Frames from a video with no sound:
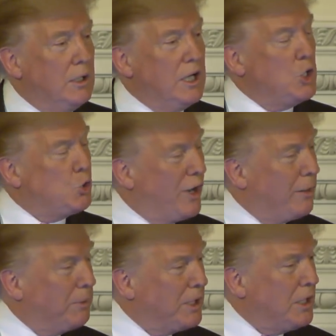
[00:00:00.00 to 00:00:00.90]

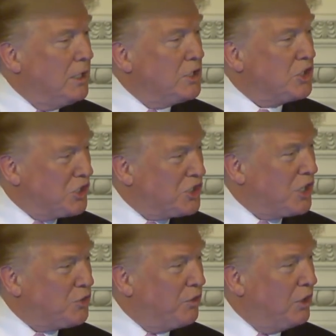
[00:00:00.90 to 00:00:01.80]
incredibly
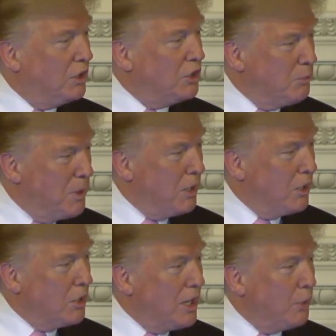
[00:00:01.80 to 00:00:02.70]
successful
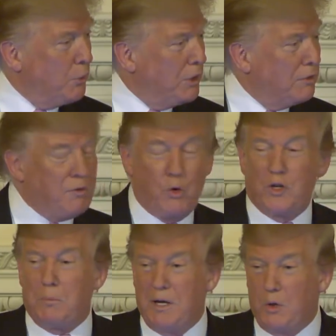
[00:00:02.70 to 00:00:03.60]
tomorrow. And we look
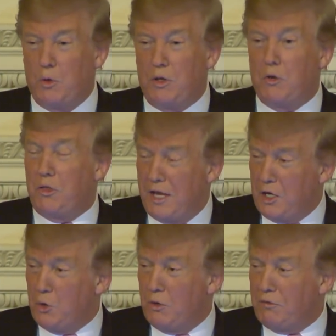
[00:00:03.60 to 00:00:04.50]
forward to being with you.
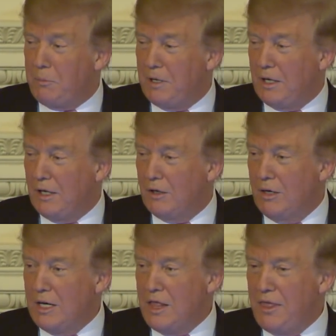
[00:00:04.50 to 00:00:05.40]
Thank you all for being here.
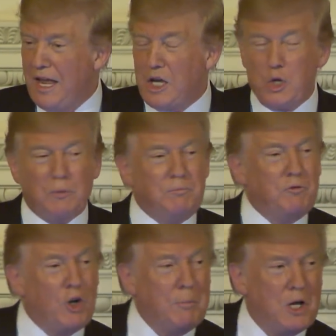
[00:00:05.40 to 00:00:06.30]
Thank you
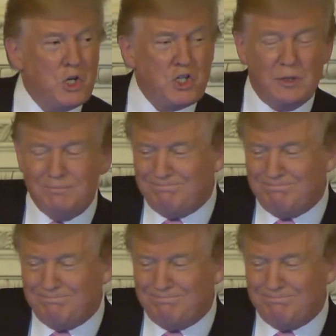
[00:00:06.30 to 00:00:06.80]
very much.